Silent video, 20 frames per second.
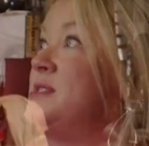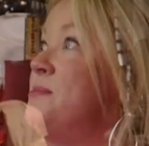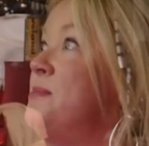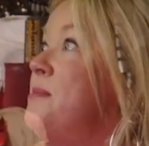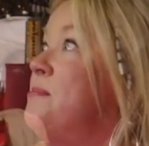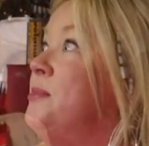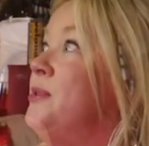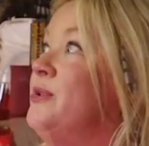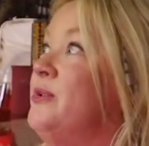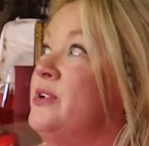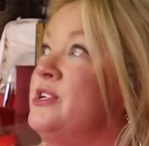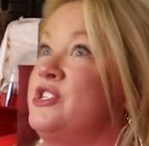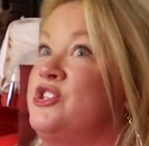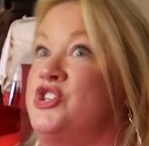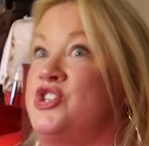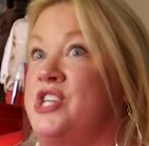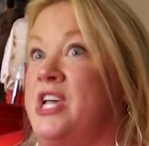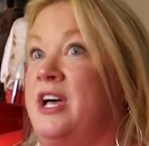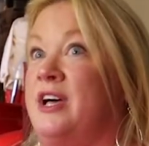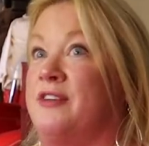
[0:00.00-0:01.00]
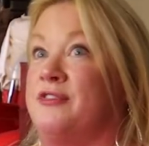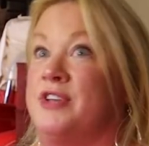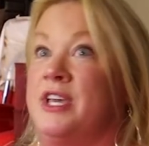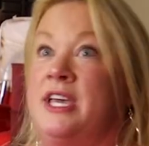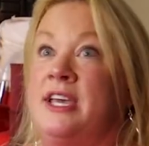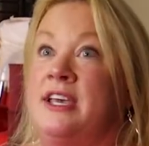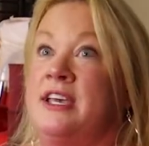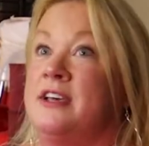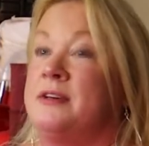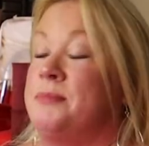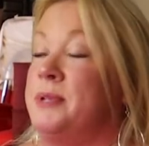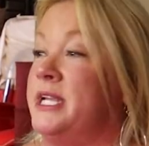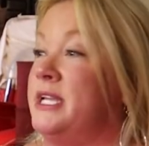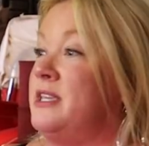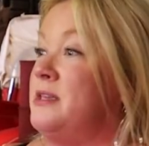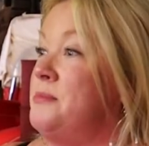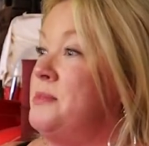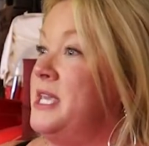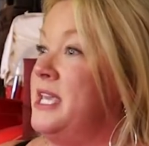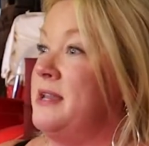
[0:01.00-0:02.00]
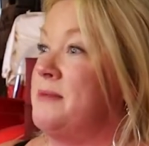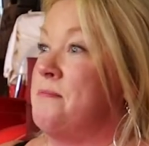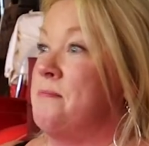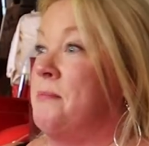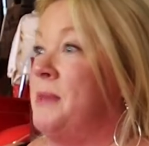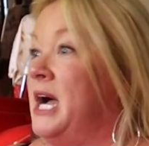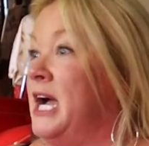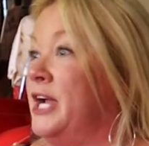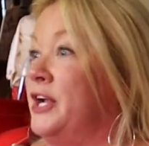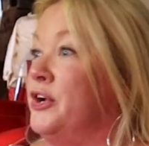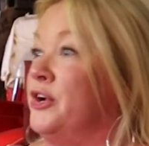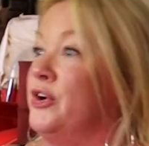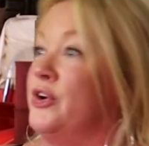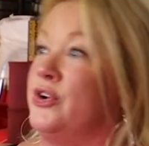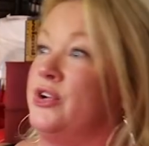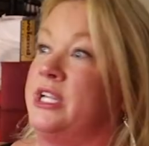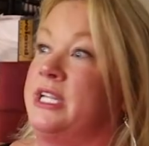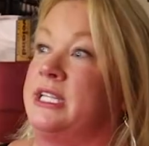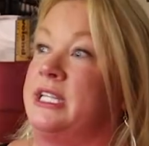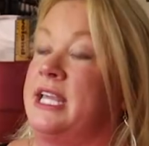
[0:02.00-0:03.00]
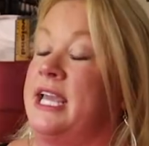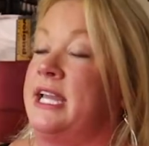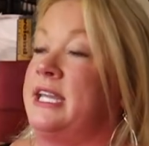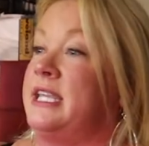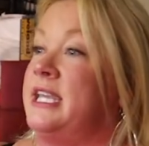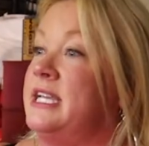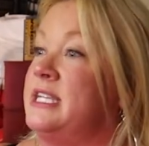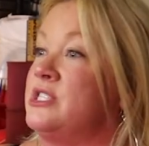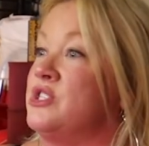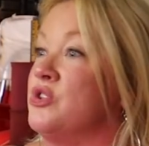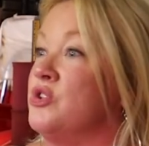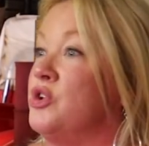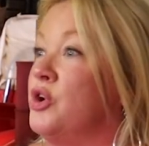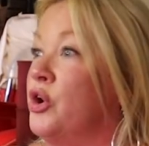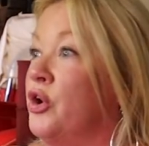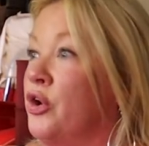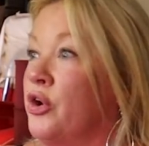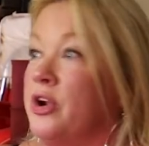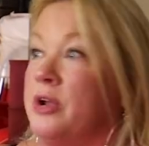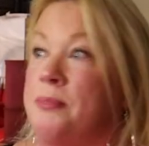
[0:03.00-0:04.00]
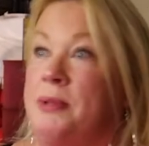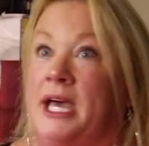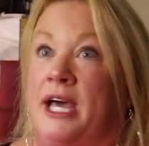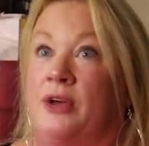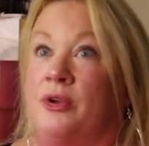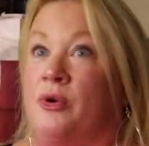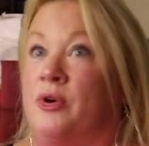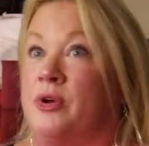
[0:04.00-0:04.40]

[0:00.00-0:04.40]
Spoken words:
to be put on a shelf, but it can be admired and kids learn about